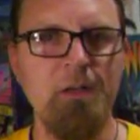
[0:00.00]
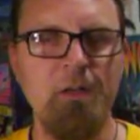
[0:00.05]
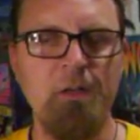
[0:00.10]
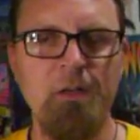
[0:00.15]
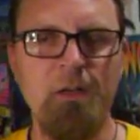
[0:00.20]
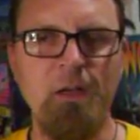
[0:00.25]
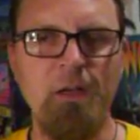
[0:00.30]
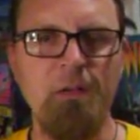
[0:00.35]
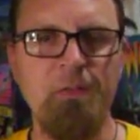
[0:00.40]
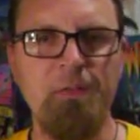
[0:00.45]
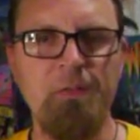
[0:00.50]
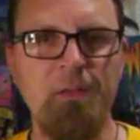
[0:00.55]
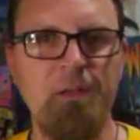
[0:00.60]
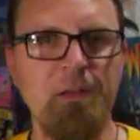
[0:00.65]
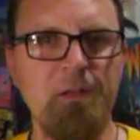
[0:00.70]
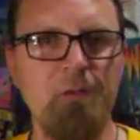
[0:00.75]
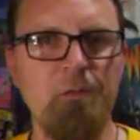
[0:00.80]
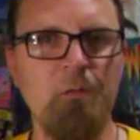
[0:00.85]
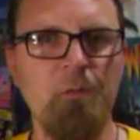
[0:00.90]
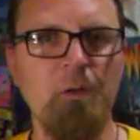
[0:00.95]
I think
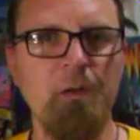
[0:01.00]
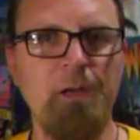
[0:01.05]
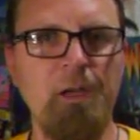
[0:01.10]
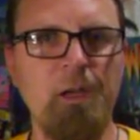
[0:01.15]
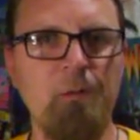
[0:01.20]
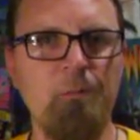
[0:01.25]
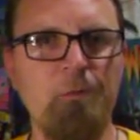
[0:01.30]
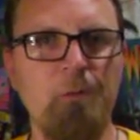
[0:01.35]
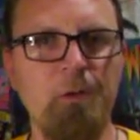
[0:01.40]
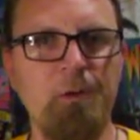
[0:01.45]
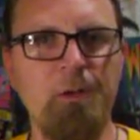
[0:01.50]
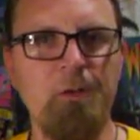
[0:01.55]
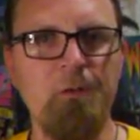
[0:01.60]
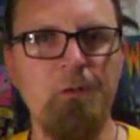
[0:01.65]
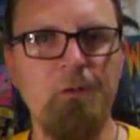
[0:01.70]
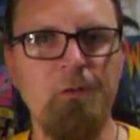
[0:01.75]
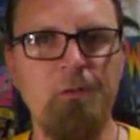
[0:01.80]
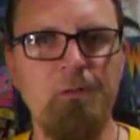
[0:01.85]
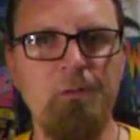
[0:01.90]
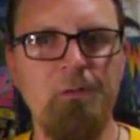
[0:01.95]
it's really helpful to
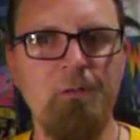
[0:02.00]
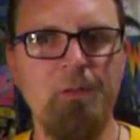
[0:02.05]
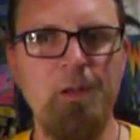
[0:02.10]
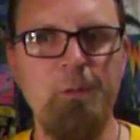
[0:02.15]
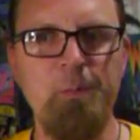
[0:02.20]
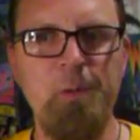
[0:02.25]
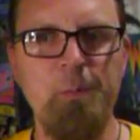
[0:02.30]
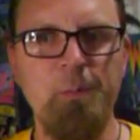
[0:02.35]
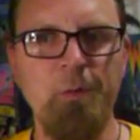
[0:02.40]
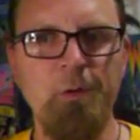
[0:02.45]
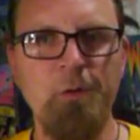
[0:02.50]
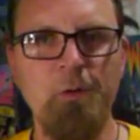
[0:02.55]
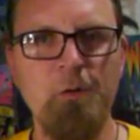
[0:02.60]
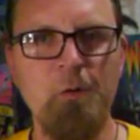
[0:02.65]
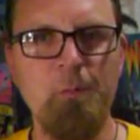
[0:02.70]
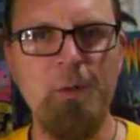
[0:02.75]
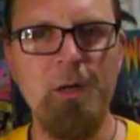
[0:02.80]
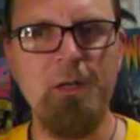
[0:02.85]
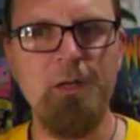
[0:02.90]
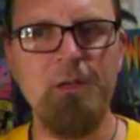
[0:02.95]
just let people know
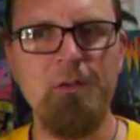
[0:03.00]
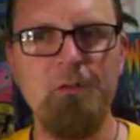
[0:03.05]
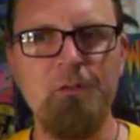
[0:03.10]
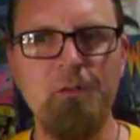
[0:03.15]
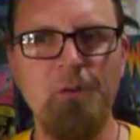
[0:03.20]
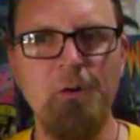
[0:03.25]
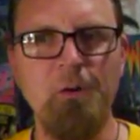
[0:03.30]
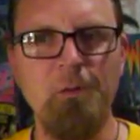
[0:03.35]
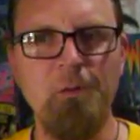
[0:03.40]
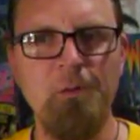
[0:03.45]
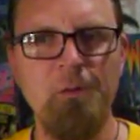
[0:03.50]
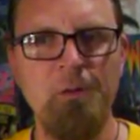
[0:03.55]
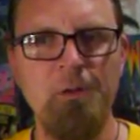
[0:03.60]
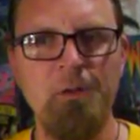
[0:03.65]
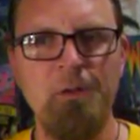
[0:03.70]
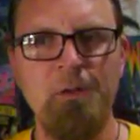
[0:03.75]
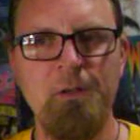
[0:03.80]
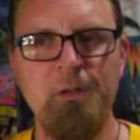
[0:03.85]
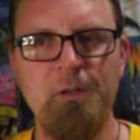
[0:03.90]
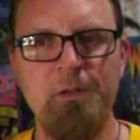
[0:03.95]
about it. So
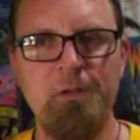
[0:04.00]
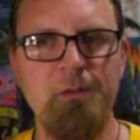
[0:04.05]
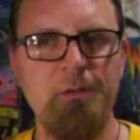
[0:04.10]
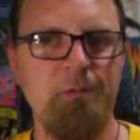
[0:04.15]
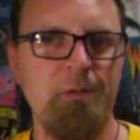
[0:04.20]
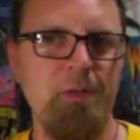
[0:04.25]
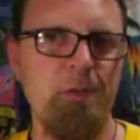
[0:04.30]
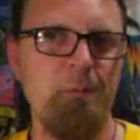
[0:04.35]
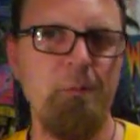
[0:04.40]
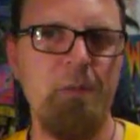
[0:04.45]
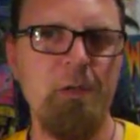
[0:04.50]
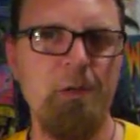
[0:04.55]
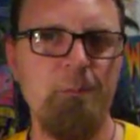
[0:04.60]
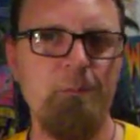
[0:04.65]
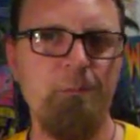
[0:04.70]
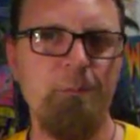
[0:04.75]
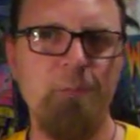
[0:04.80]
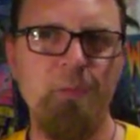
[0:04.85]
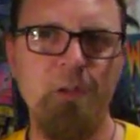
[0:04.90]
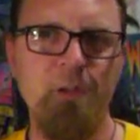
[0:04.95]
hit me up.
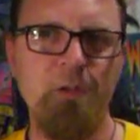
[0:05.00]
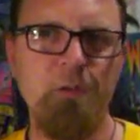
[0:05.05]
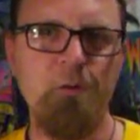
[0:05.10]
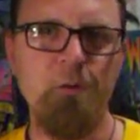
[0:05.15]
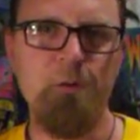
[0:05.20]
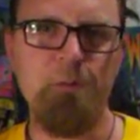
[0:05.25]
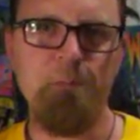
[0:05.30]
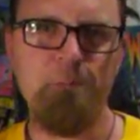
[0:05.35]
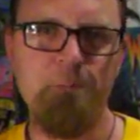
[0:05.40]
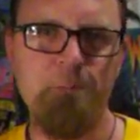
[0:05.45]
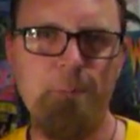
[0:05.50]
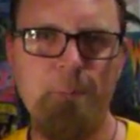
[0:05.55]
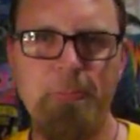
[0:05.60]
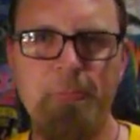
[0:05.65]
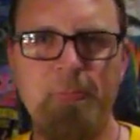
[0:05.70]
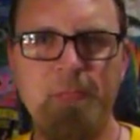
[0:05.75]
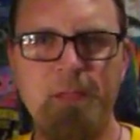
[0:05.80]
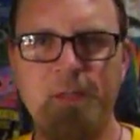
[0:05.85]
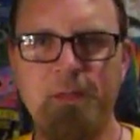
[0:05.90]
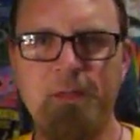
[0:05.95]
I'll do it.
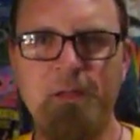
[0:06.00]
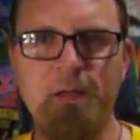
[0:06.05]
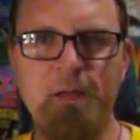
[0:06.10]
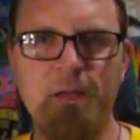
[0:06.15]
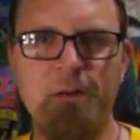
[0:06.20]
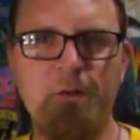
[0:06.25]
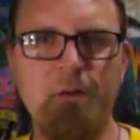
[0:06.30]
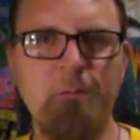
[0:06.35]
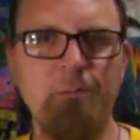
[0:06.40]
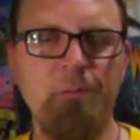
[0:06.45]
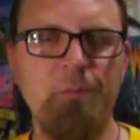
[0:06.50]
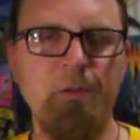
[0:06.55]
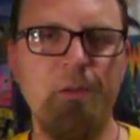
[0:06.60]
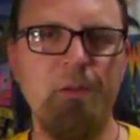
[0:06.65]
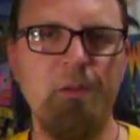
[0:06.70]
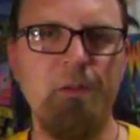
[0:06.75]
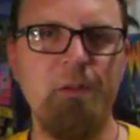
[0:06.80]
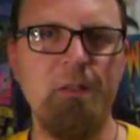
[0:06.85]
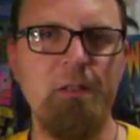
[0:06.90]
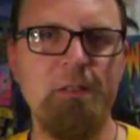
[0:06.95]
I don't know.
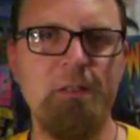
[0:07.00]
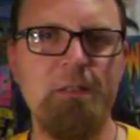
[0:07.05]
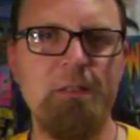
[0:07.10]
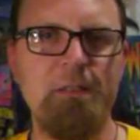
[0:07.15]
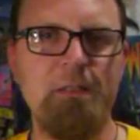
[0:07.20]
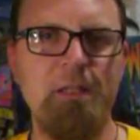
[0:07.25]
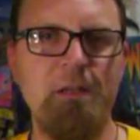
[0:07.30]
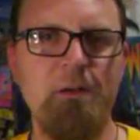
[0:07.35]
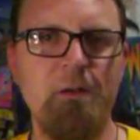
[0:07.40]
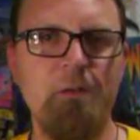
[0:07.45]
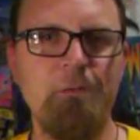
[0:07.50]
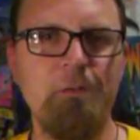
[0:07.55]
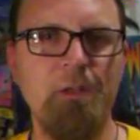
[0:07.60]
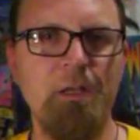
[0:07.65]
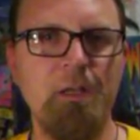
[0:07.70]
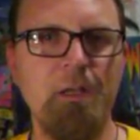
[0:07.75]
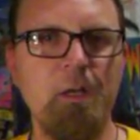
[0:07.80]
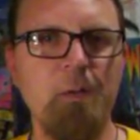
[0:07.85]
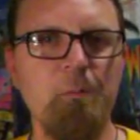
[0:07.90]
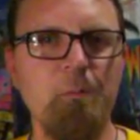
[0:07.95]
Now I feel
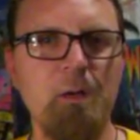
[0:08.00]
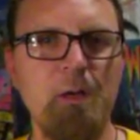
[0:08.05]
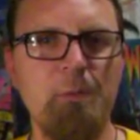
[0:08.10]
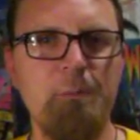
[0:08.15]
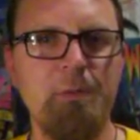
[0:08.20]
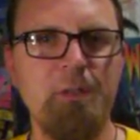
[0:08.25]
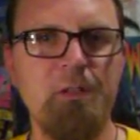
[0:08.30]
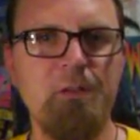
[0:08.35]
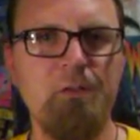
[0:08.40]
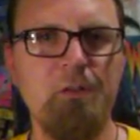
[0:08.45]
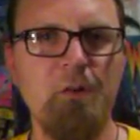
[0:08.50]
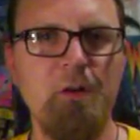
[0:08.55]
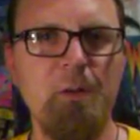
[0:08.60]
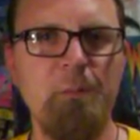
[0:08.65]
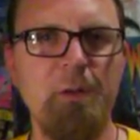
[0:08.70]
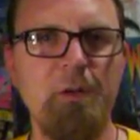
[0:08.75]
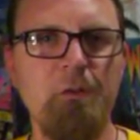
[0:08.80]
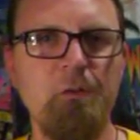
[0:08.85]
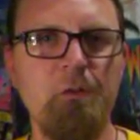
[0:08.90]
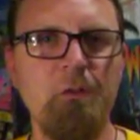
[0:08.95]
like I'm rambling, so I
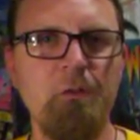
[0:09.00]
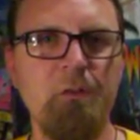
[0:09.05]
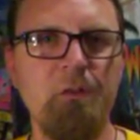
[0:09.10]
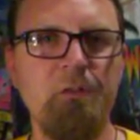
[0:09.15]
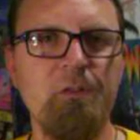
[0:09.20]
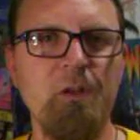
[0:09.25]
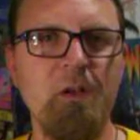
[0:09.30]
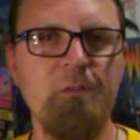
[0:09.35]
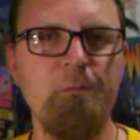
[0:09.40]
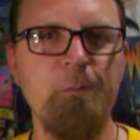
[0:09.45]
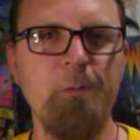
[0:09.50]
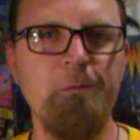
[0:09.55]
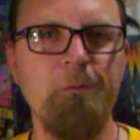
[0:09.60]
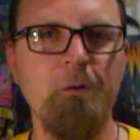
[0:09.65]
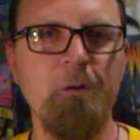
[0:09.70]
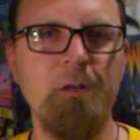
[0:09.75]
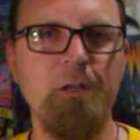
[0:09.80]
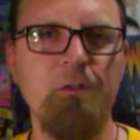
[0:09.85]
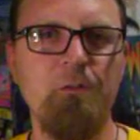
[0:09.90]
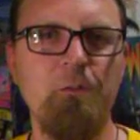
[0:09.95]
better turn this off before
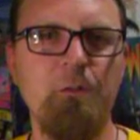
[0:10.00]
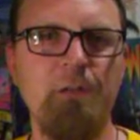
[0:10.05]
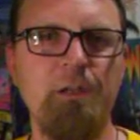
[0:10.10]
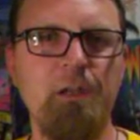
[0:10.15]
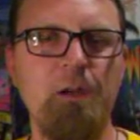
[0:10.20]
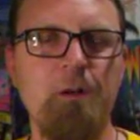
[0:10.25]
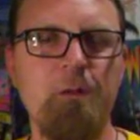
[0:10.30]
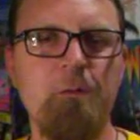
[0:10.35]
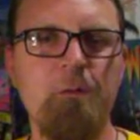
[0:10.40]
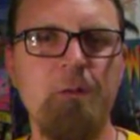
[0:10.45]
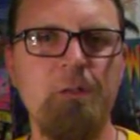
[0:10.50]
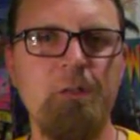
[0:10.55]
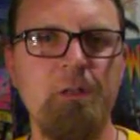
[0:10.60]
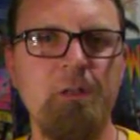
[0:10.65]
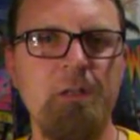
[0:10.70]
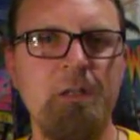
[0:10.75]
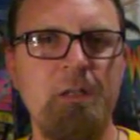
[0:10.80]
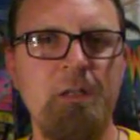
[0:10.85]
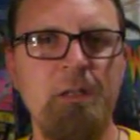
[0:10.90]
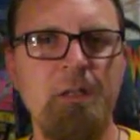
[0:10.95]
it gets really awkward.
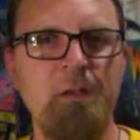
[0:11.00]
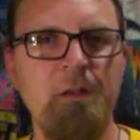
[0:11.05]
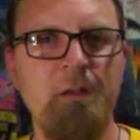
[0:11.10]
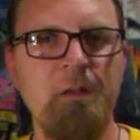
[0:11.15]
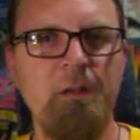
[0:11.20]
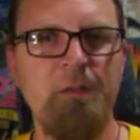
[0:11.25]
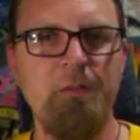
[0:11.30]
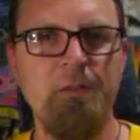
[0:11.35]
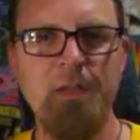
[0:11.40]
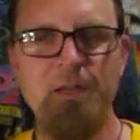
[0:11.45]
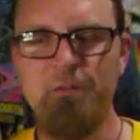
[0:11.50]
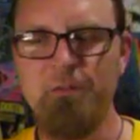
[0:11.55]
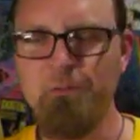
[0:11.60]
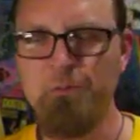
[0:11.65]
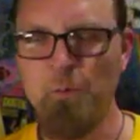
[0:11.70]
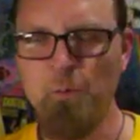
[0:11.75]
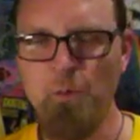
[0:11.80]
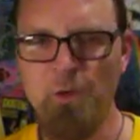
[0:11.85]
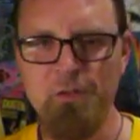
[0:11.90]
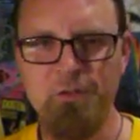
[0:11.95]
Thanks
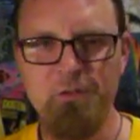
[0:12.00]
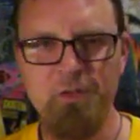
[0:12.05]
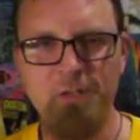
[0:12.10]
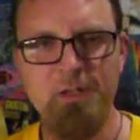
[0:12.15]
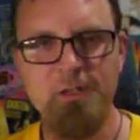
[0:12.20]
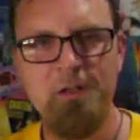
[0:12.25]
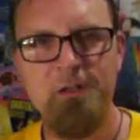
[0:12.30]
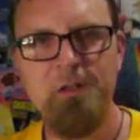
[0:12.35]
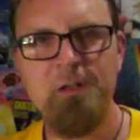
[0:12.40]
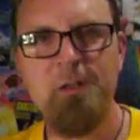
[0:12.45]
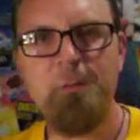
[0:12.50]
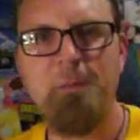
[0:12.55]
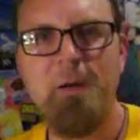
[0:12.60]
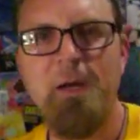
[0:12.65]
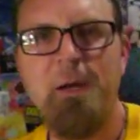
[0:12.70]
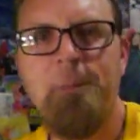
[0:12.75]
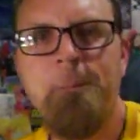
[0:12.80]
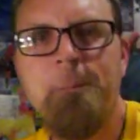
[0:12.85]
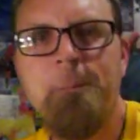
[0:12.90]
for watching. Goodbye.